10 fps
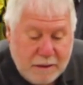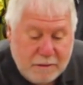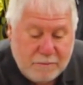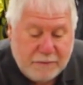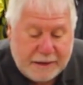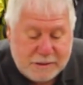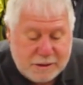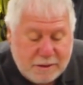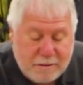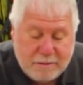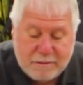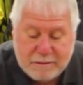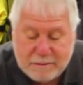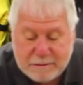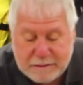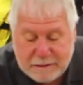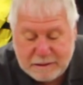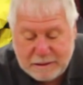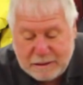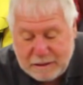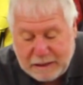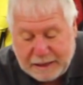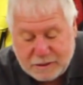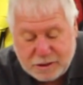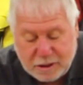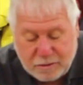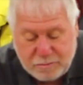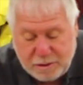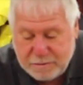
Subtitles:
the vest, like so.